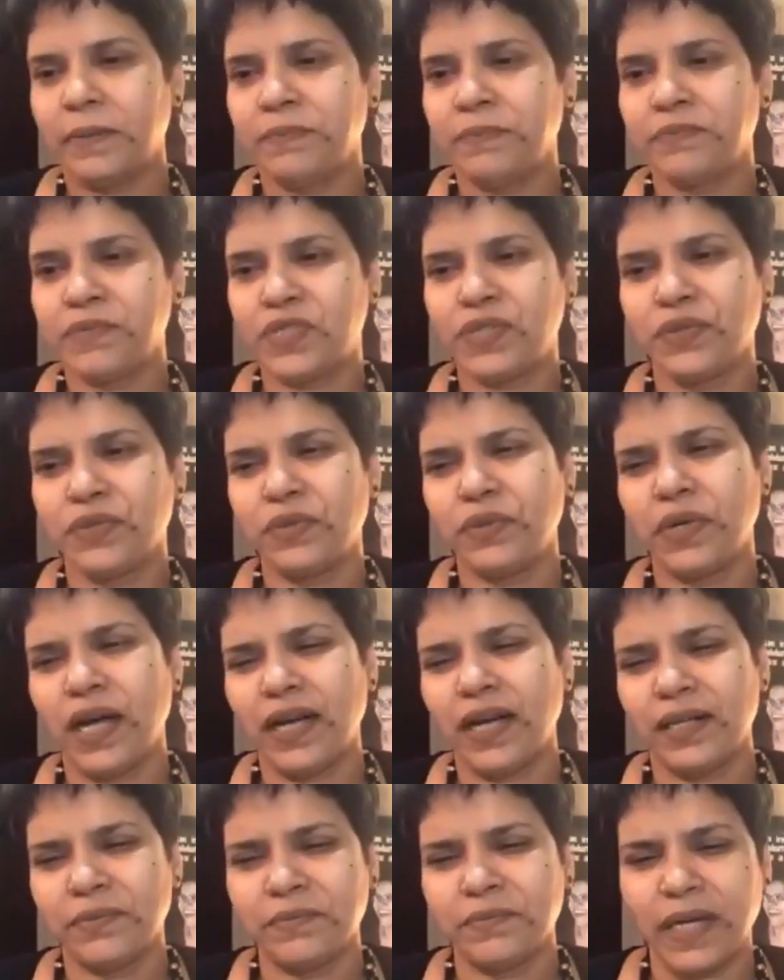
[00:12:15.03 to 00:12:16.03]
So
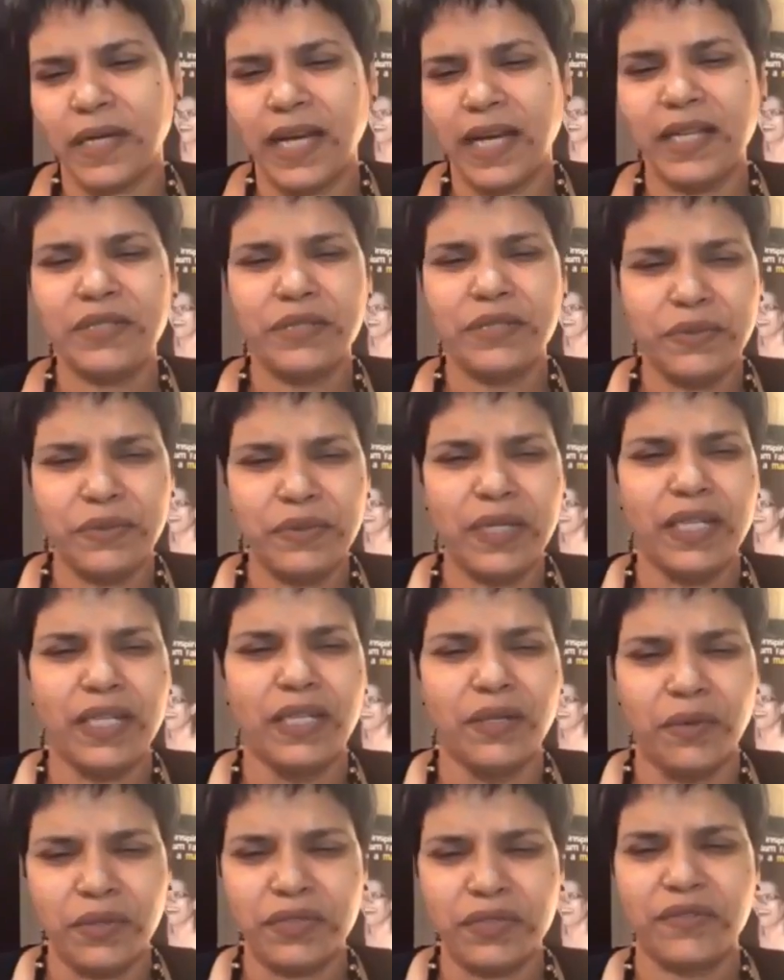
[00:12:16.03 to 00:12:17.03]
I had to do a
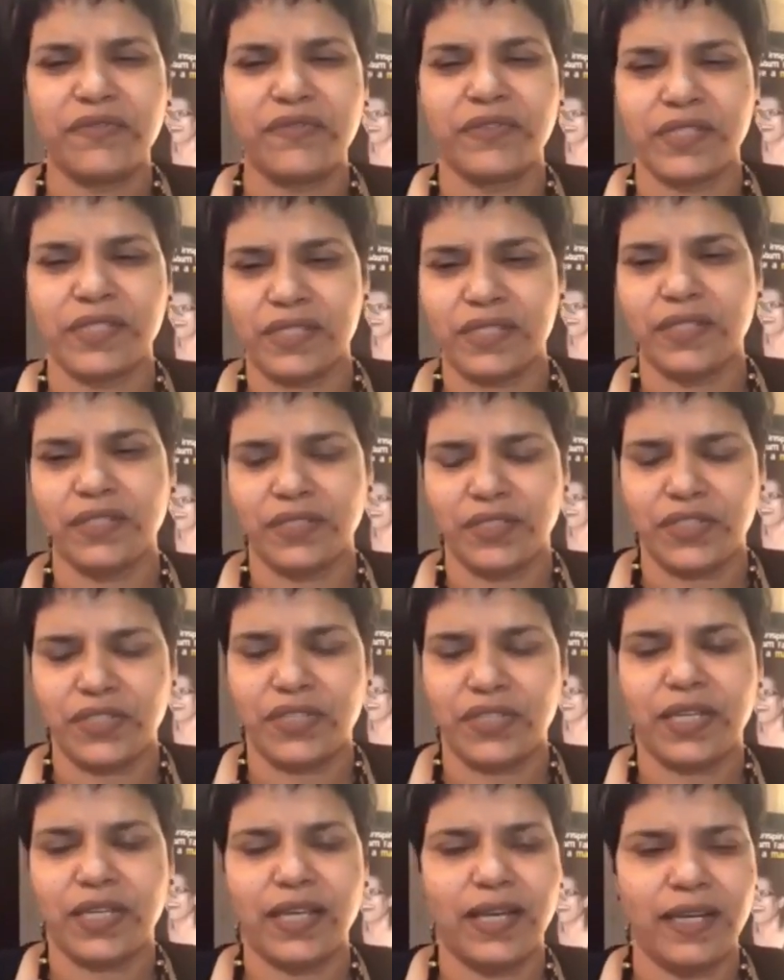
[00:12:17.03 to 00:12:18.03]
lot of
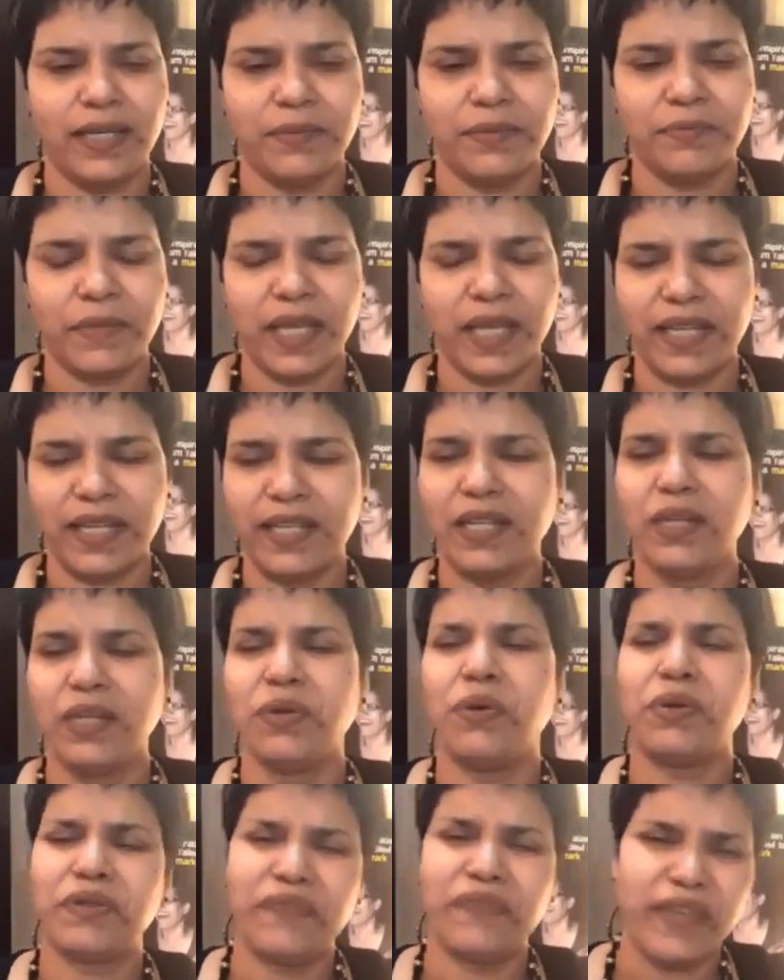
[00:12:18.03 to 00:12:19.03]
research and a
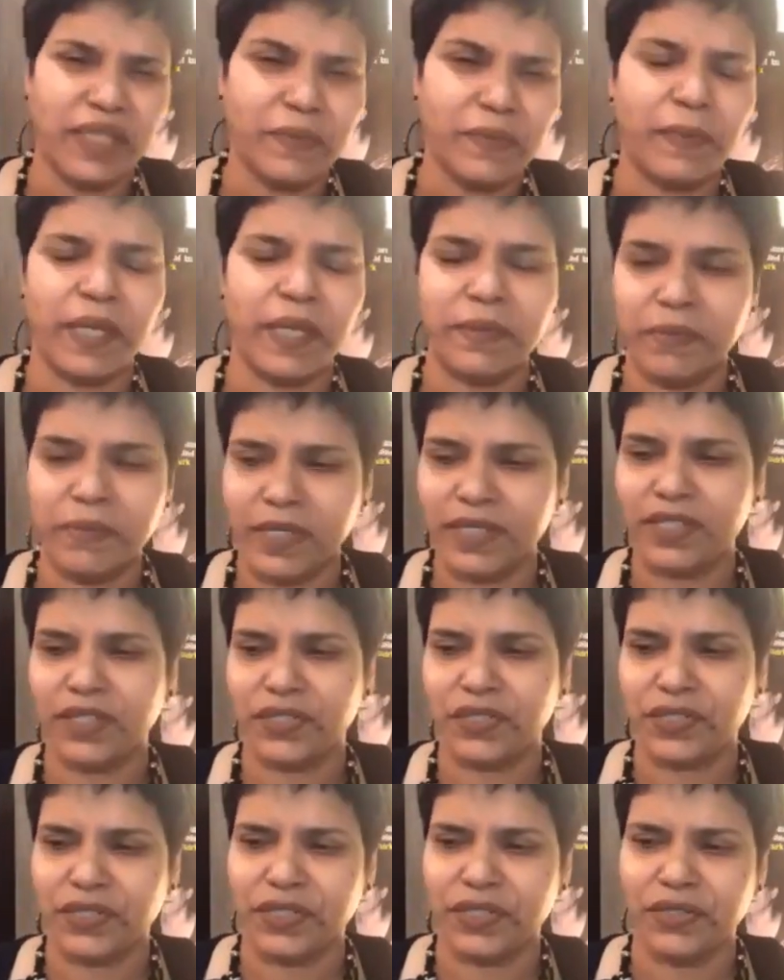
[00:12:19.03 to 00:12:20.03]
lot of
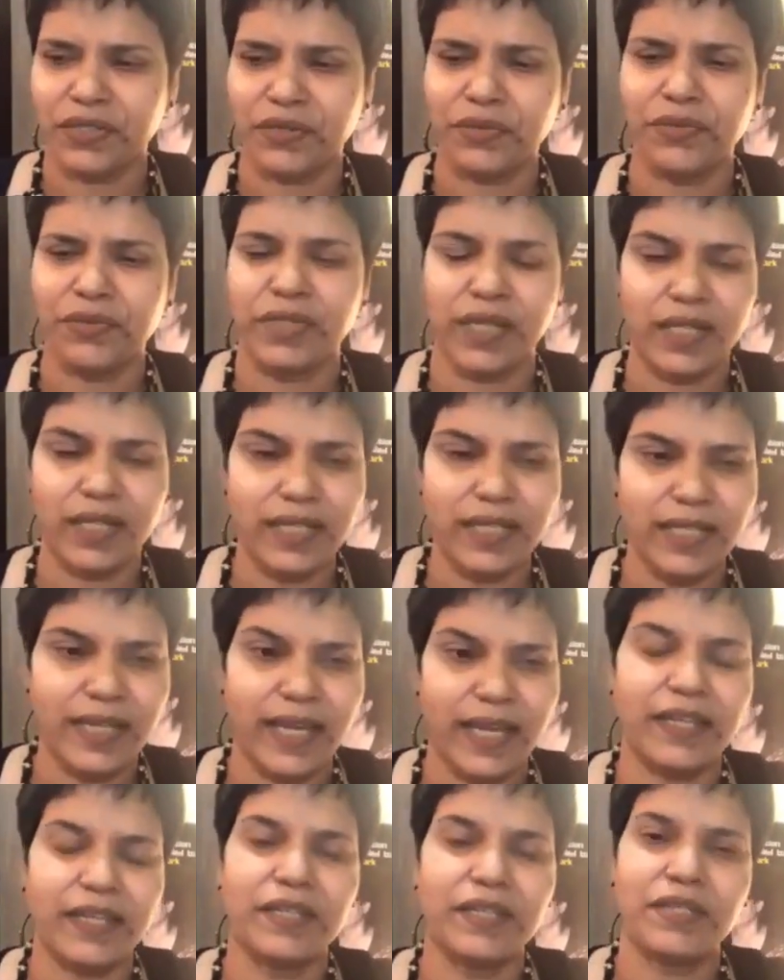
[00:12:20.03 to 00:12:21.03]
experimentation to really
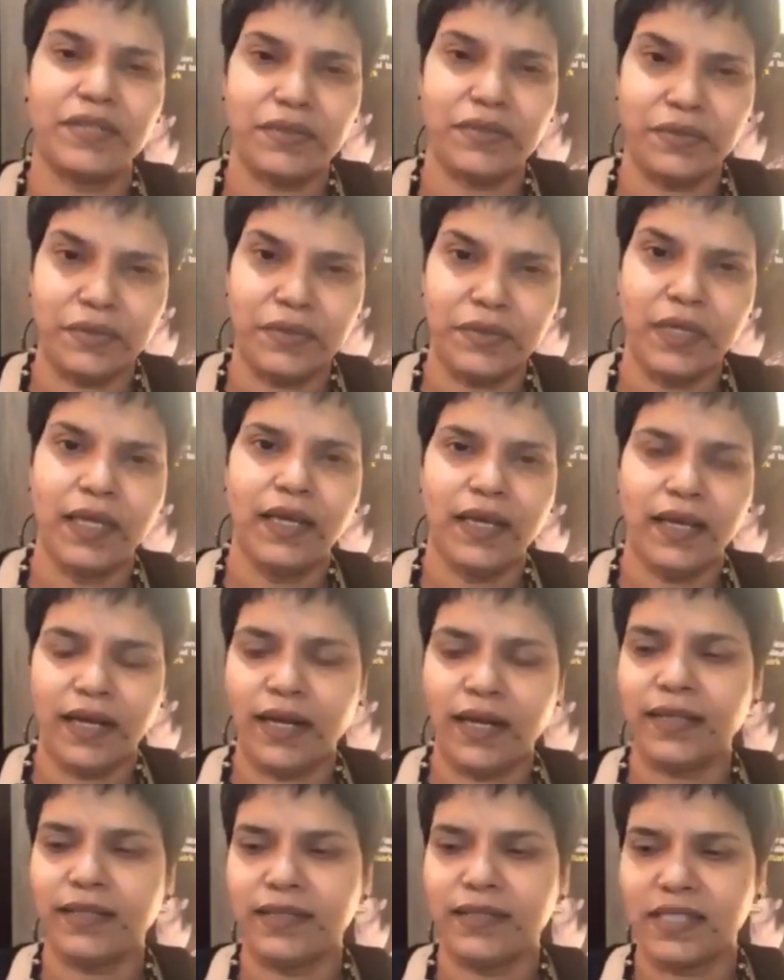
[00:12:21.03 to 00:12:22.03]
get into
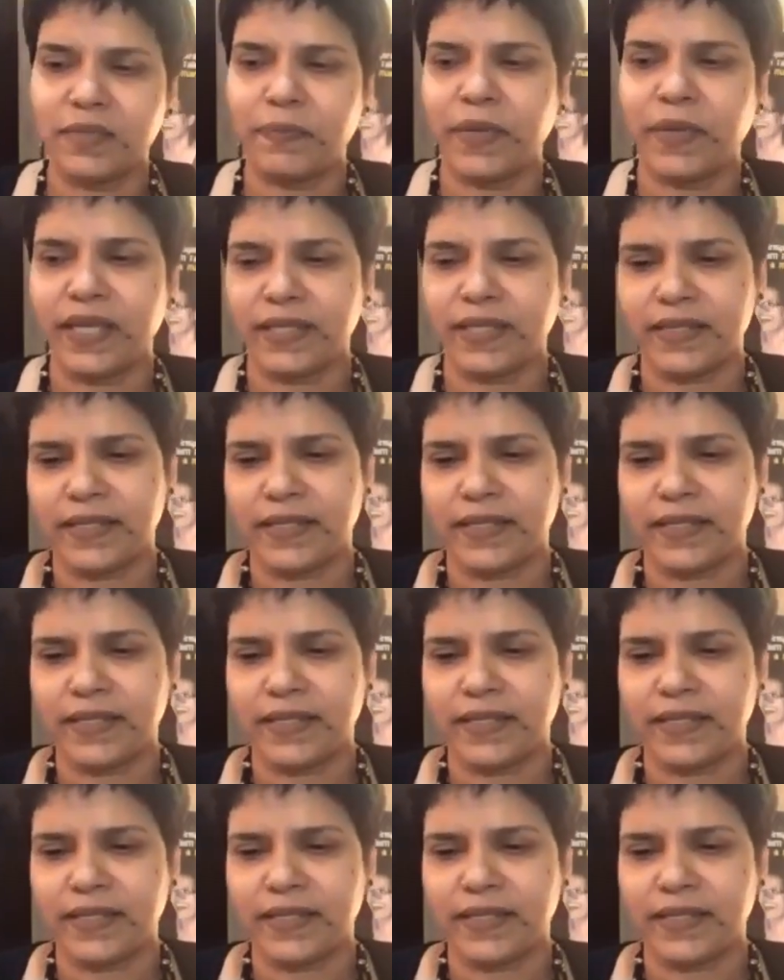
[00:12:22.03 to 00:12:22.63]
this space.